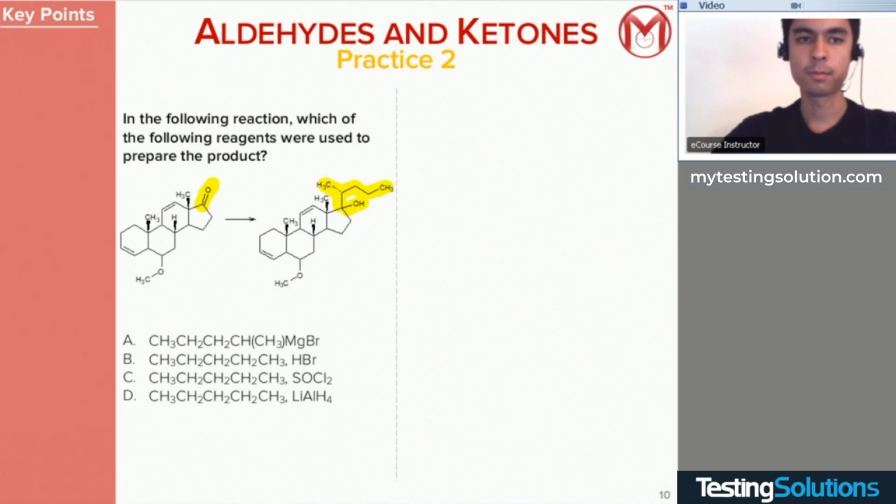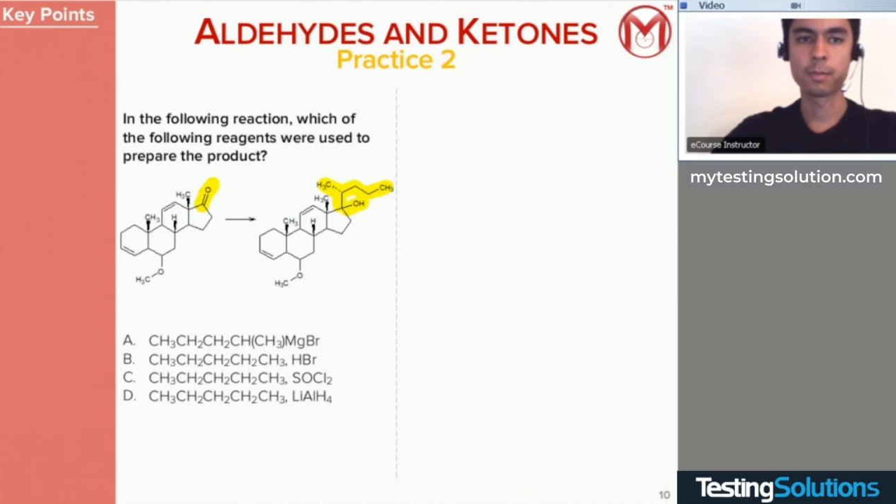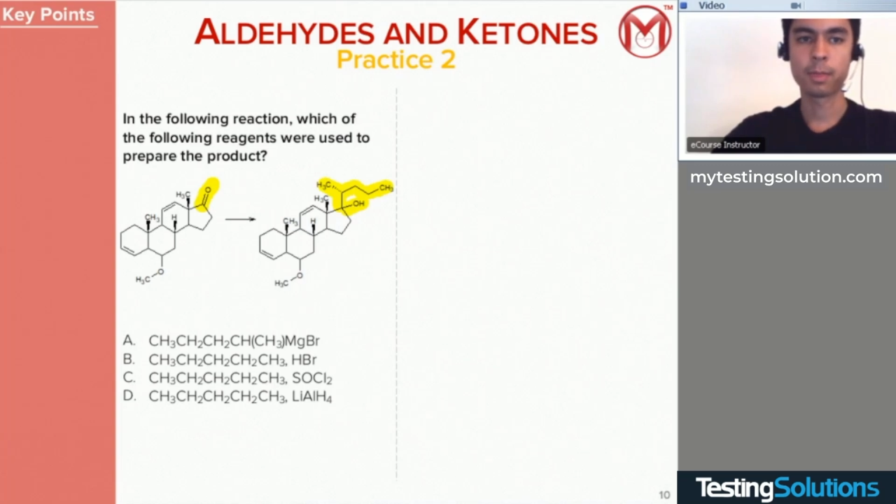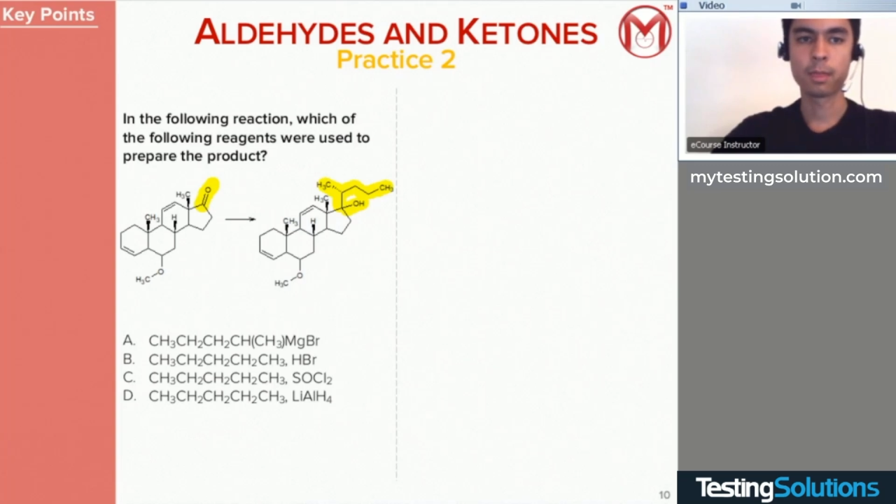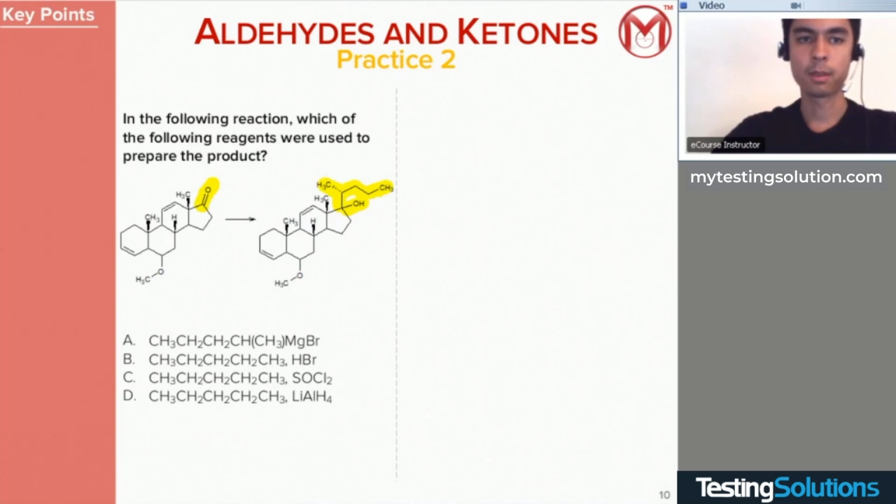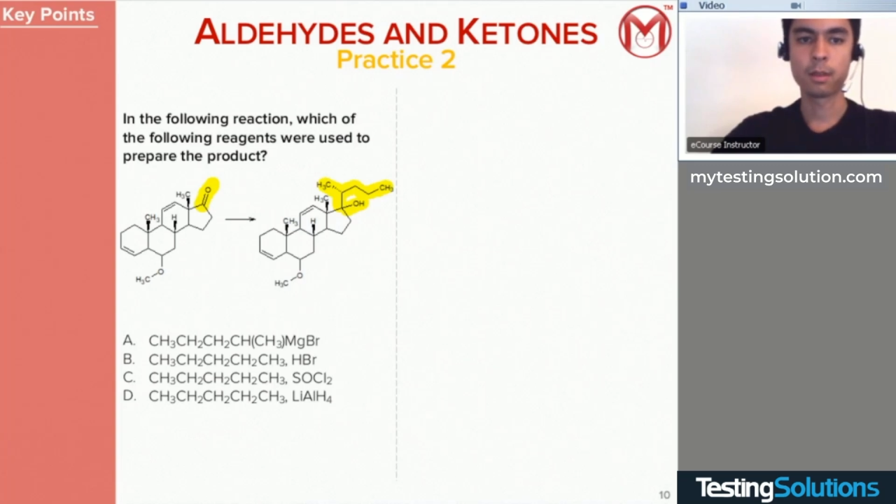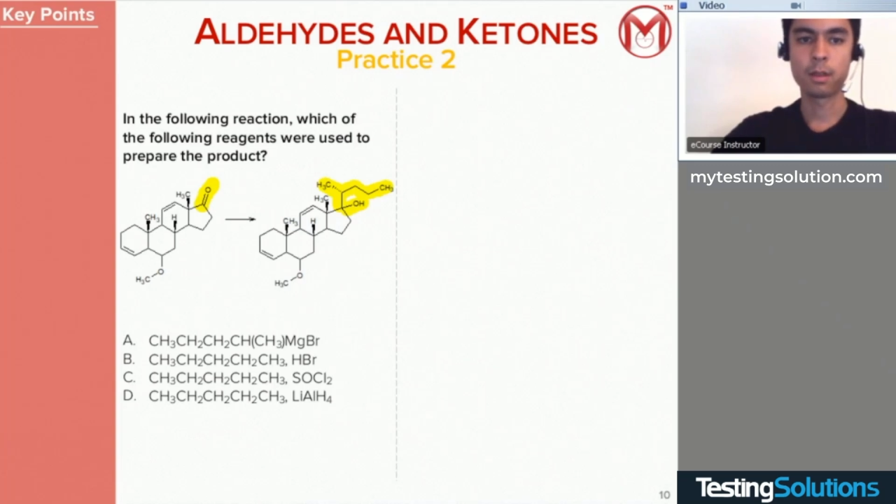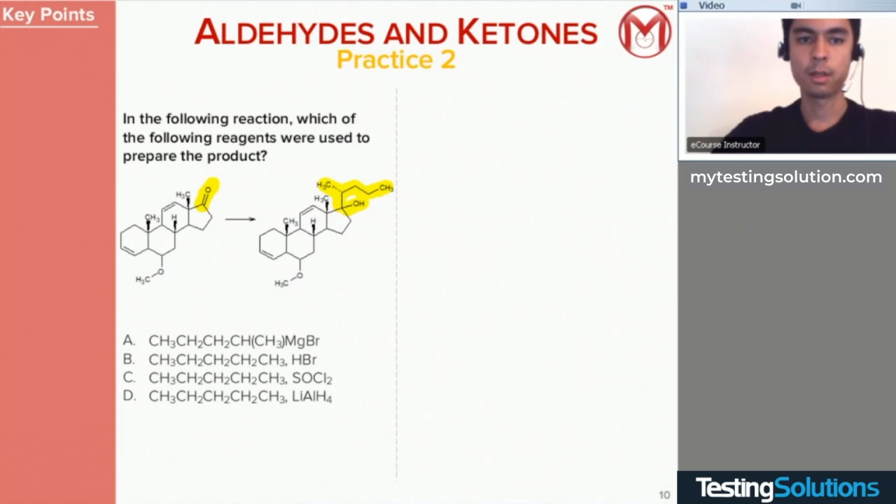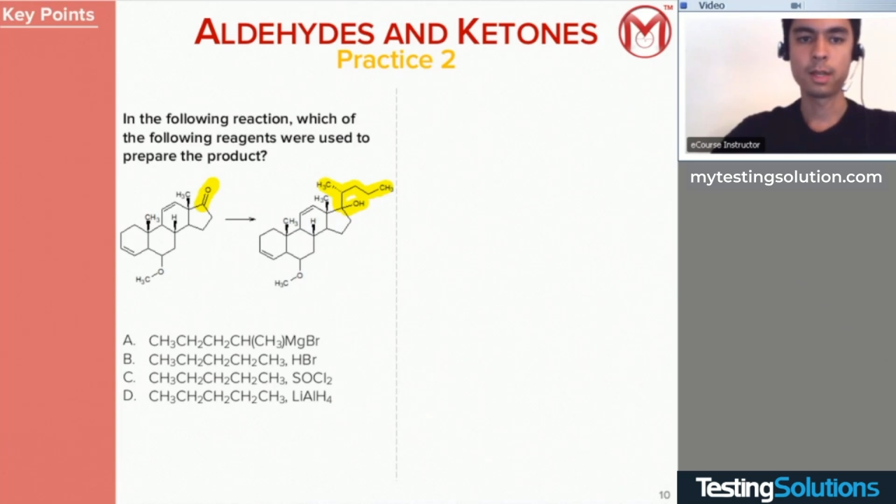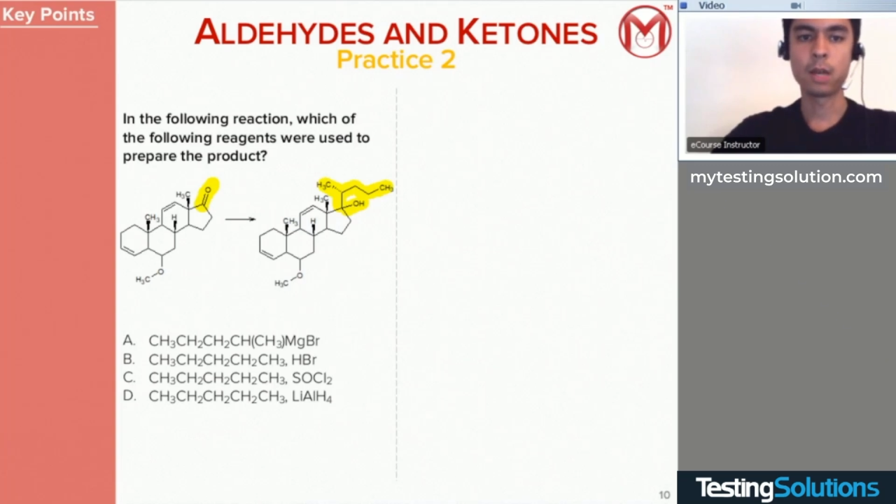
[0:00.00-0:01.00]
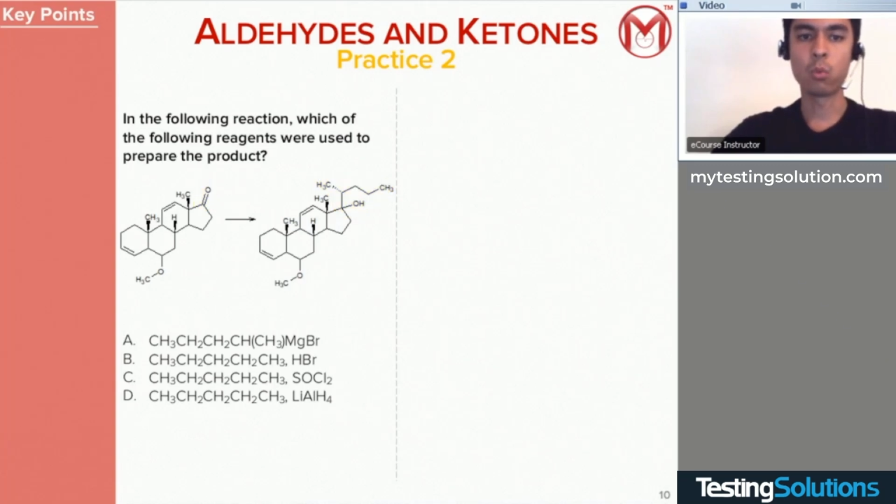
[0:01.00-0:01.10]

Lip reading: Now, one thing that's